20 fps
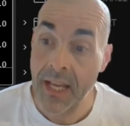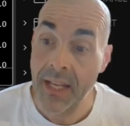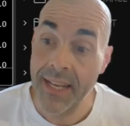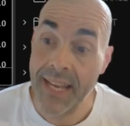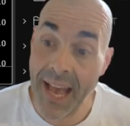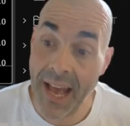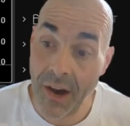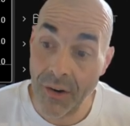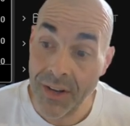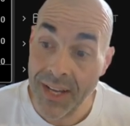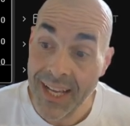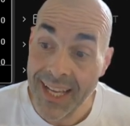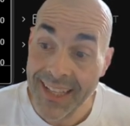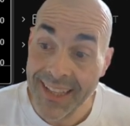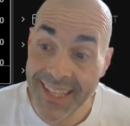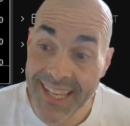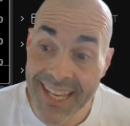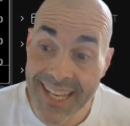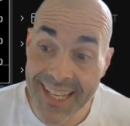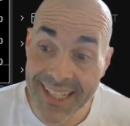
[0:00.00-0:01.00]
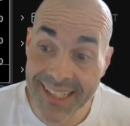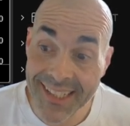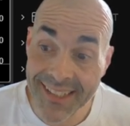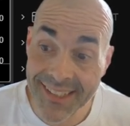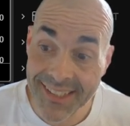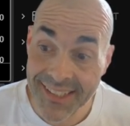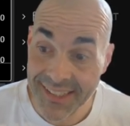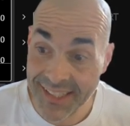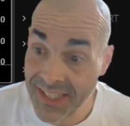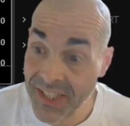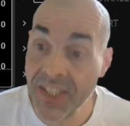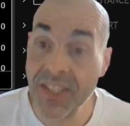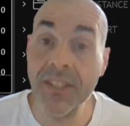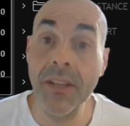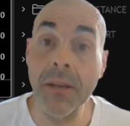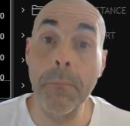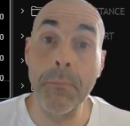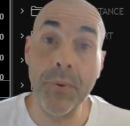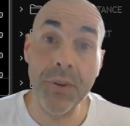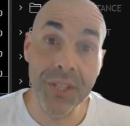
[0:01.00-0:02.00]
Now, this is
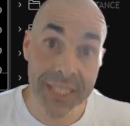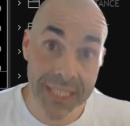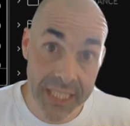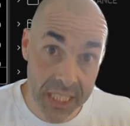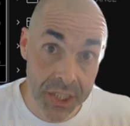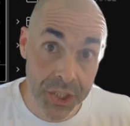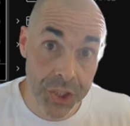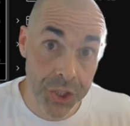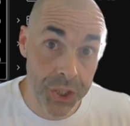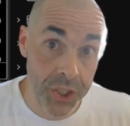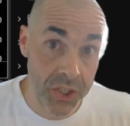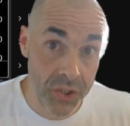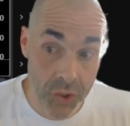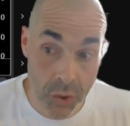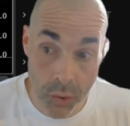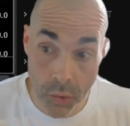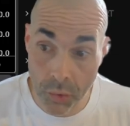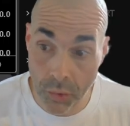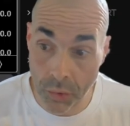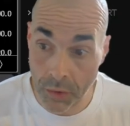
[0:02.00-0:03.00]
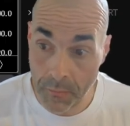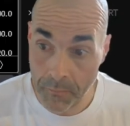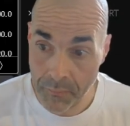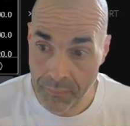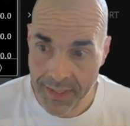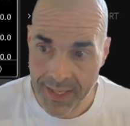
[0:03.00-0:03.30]
a prediction tool.